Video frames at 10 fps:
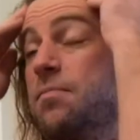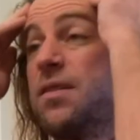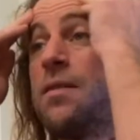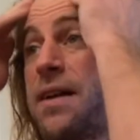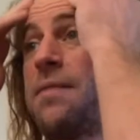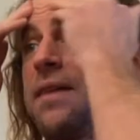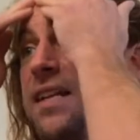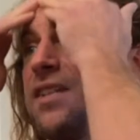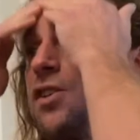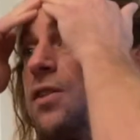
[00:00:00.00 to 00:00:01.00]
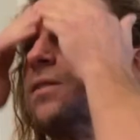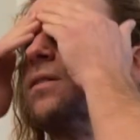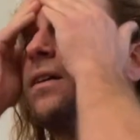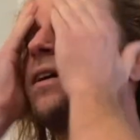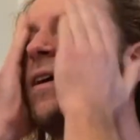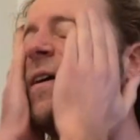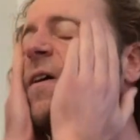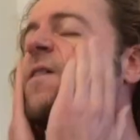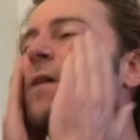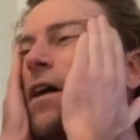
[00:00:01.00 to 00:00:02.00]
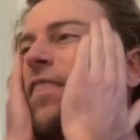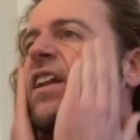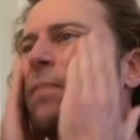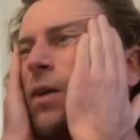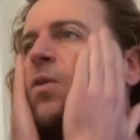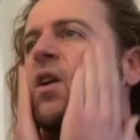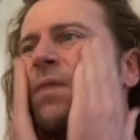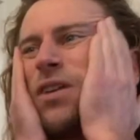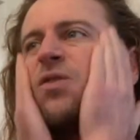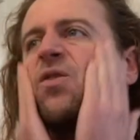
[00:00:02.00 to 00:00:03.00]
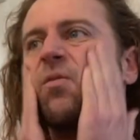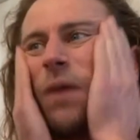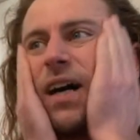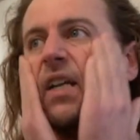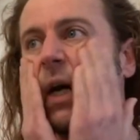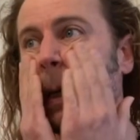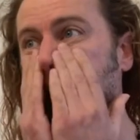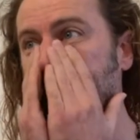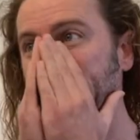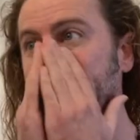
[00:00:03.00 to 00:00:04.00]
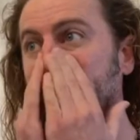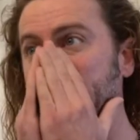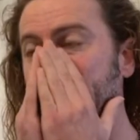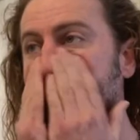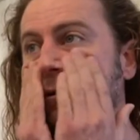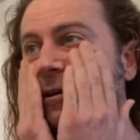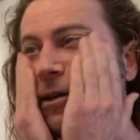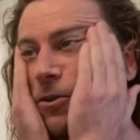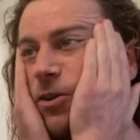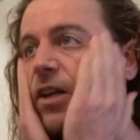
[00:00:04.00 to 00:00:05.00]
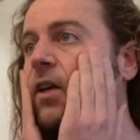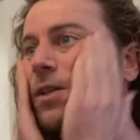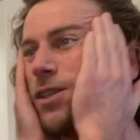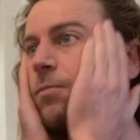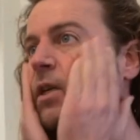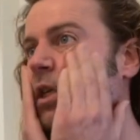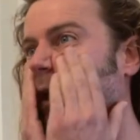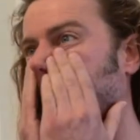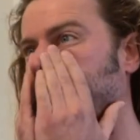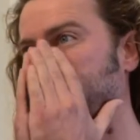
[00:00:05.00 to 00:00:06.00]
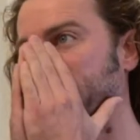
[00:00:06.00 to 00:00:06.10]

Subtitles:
somehow manage to. And then I'm like, what am I doing with my time that like I don't do nearly as much stuff?